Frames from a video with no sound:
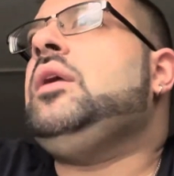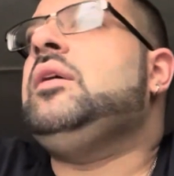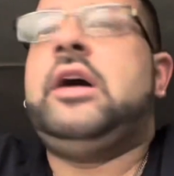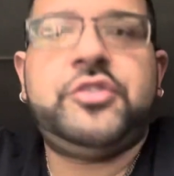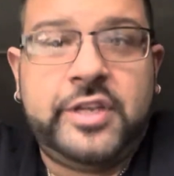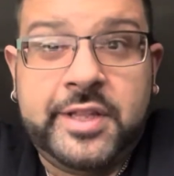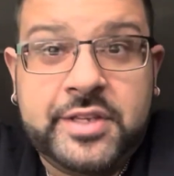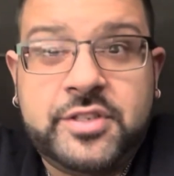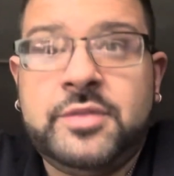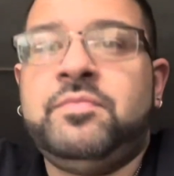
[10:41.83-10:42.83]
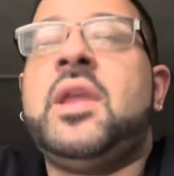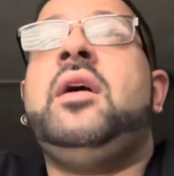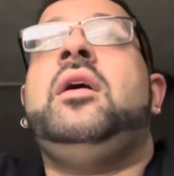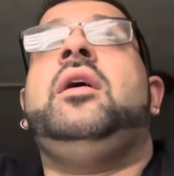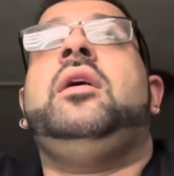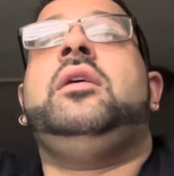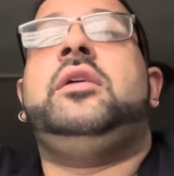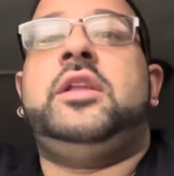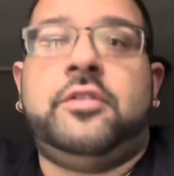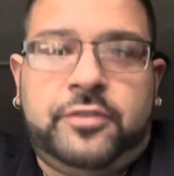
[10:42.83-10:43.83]
I'll say this.
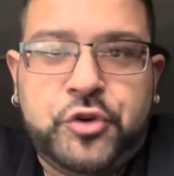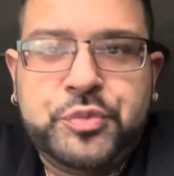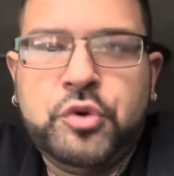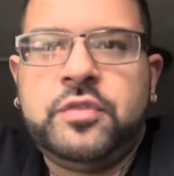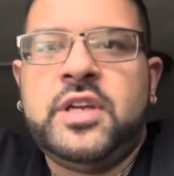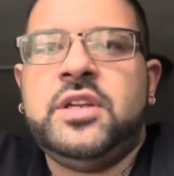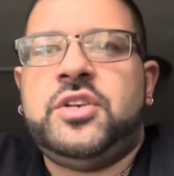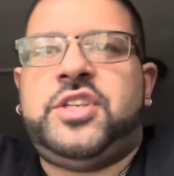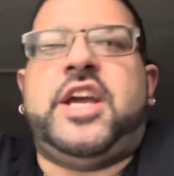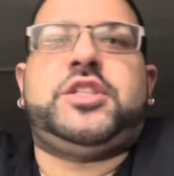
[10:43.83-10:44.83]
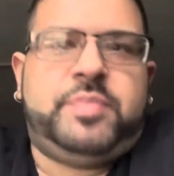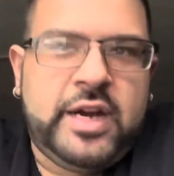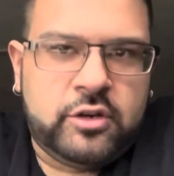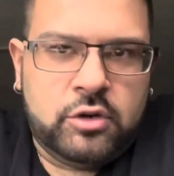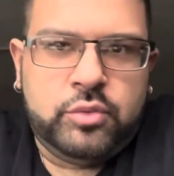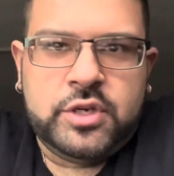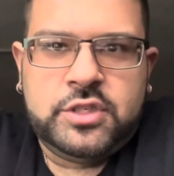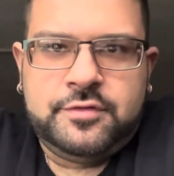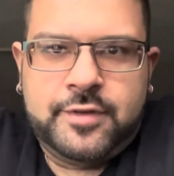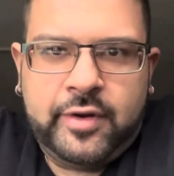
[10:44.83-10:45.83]
In the first movie, Jack Sparrow was
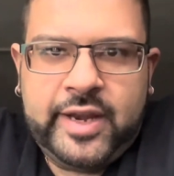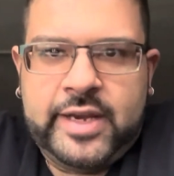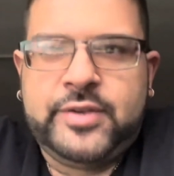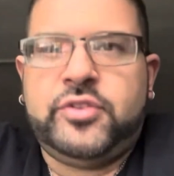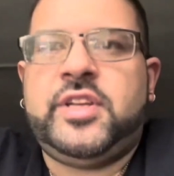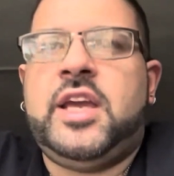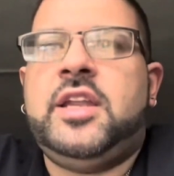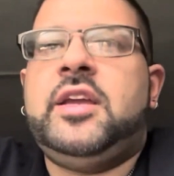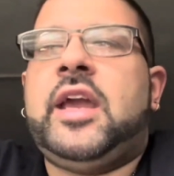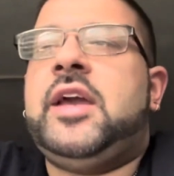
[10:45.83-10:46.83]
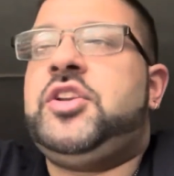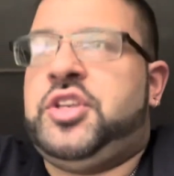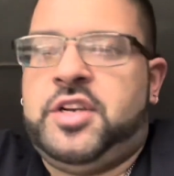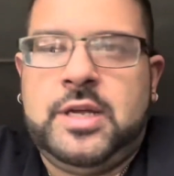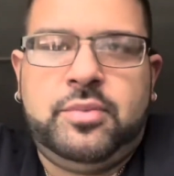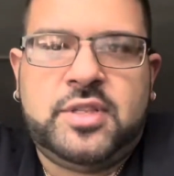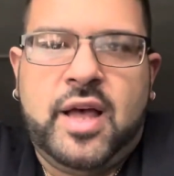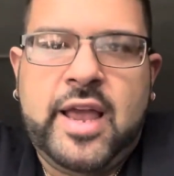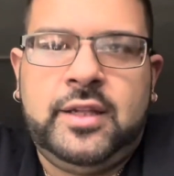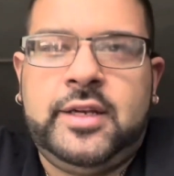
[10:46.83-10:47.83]
very entertaining and Johnny Depp was the
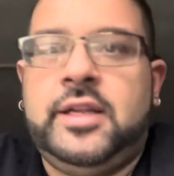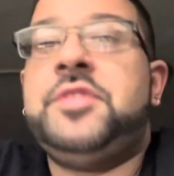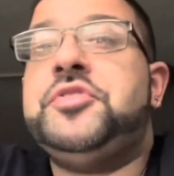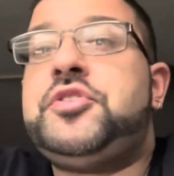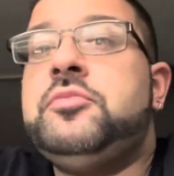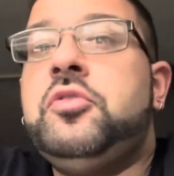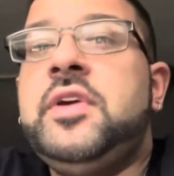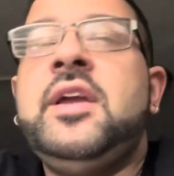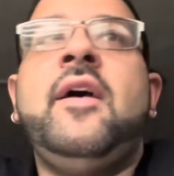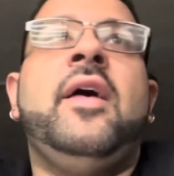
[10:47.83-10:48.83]
highlight. In this movie,